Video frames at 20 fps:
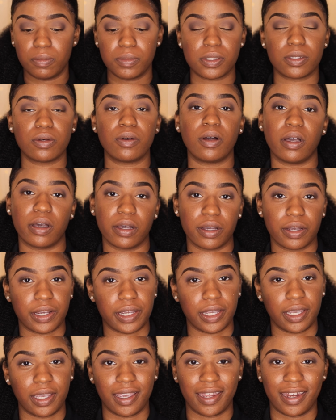So
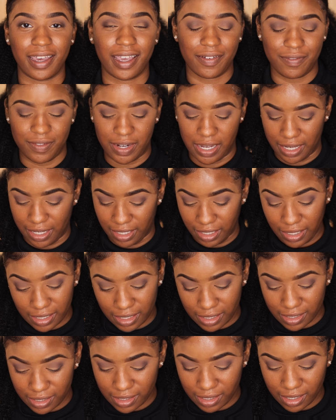hungry and I have not
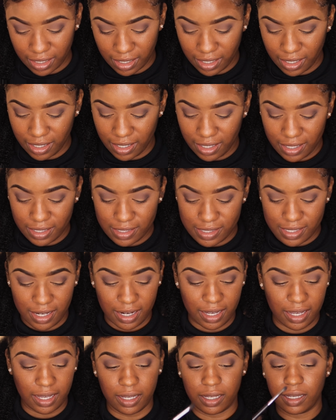eaten
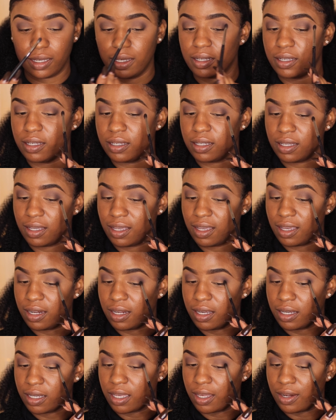today,
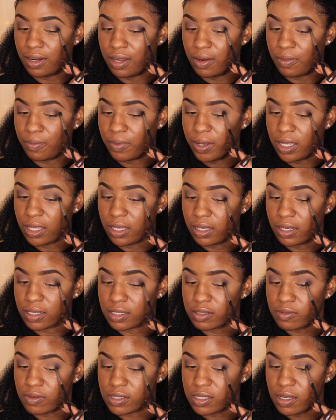and I cannot wait
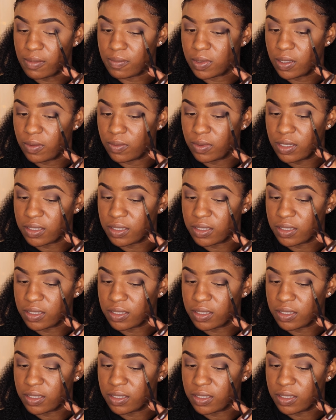because once I'm done